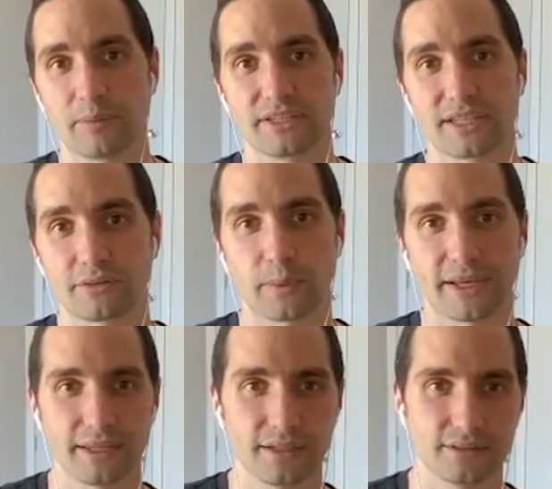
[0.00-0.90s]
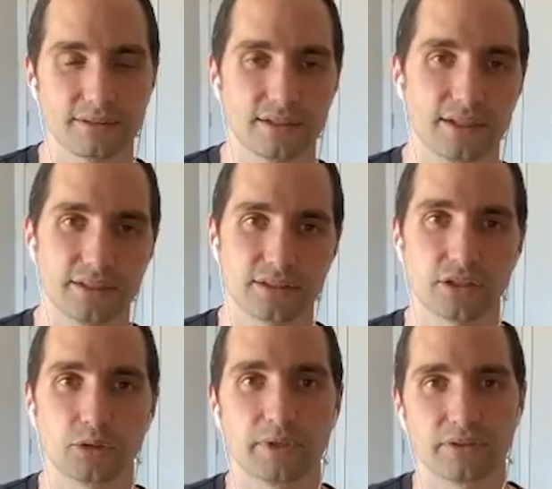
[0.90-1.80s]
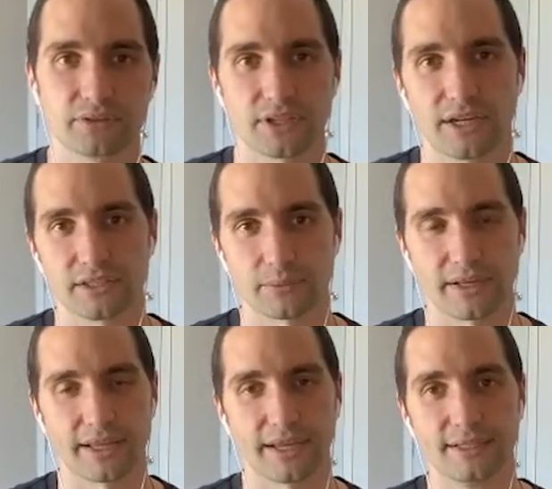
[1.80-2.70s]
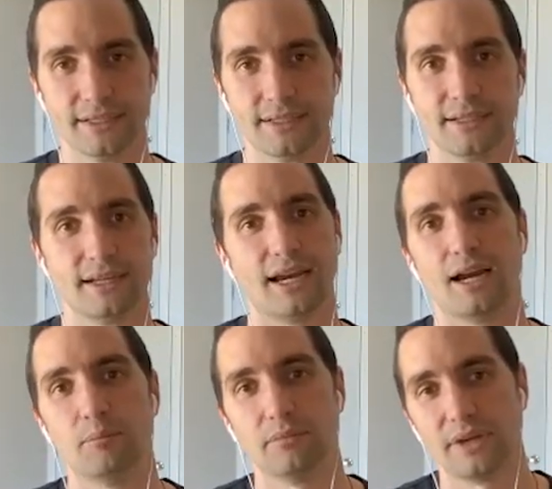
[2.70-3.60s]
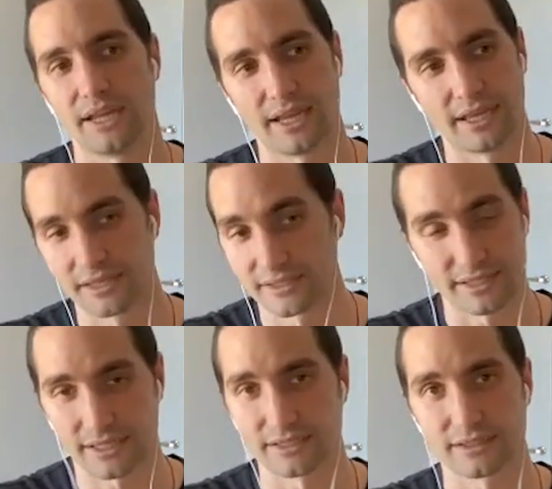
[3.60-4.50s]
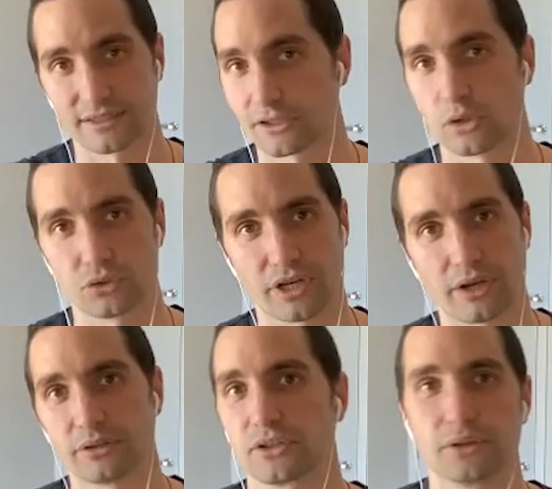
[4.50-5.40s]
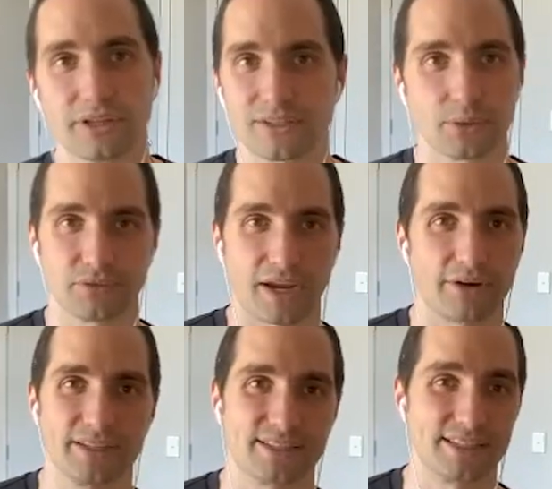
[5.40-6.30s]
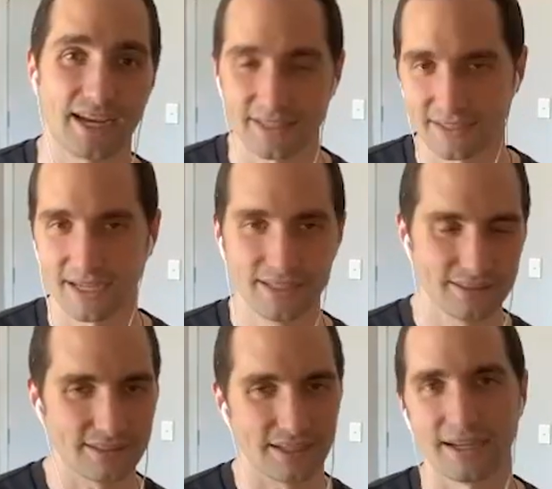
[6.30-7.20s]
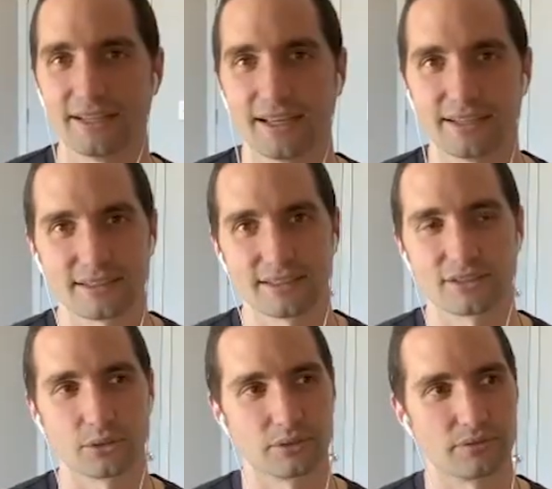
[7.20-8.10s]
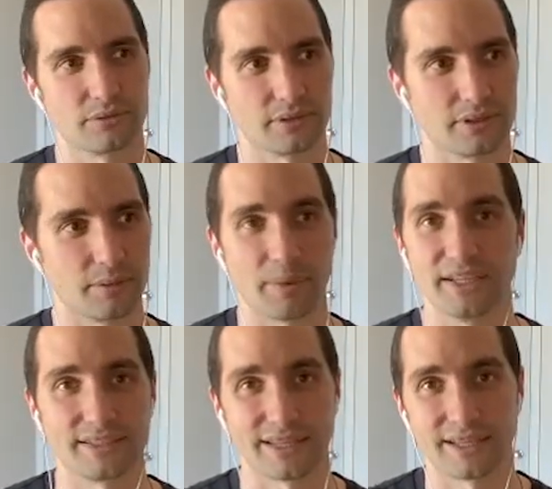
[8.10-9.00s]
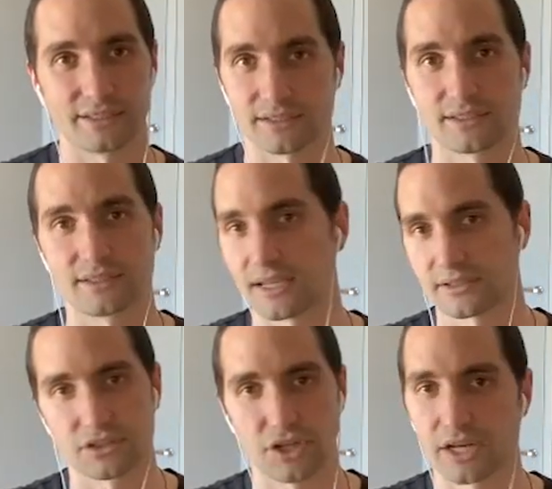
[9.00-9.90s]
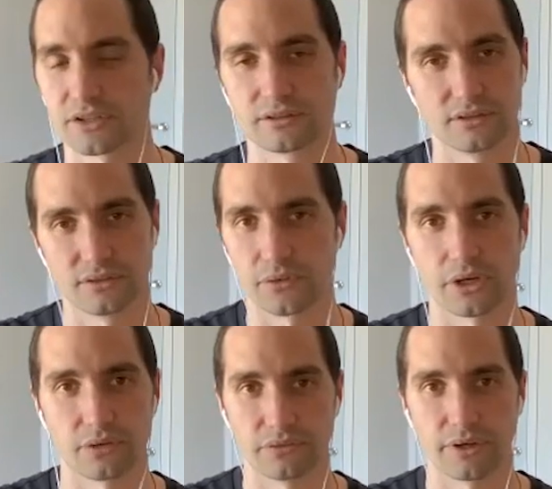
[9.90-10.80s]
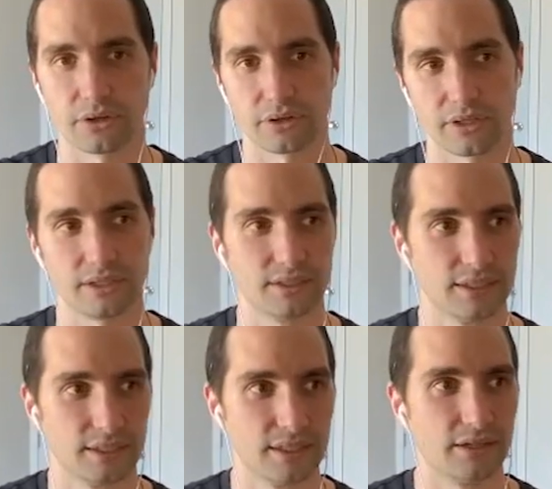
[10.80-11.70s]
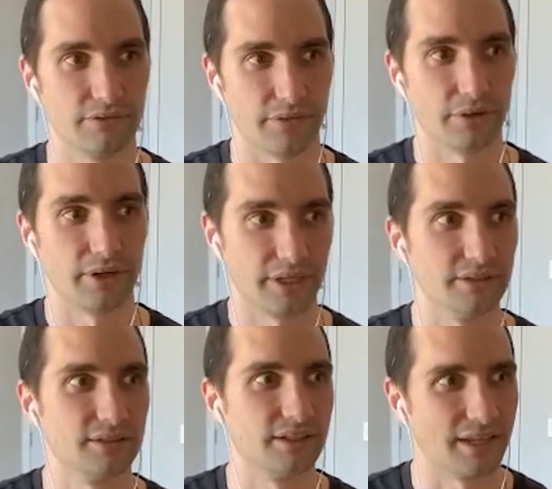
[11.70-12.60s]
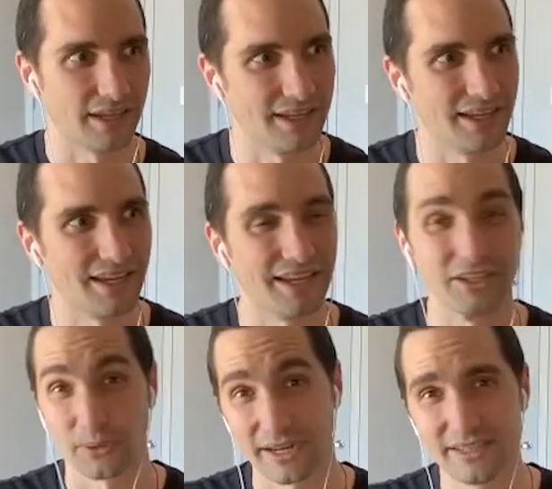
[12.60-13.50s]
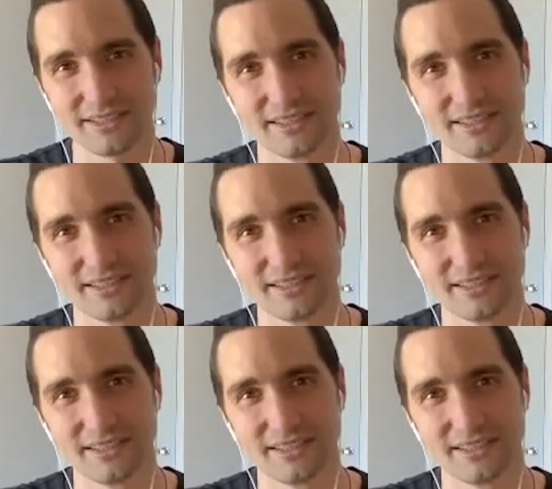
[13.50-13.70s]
minutes after waking, and yeah, there's a little bit of science around that. And the second is a cold shower. So that's sort of how I start the day. And that's the sort of the piece that just doesn't change. It's very, very, very ingrained.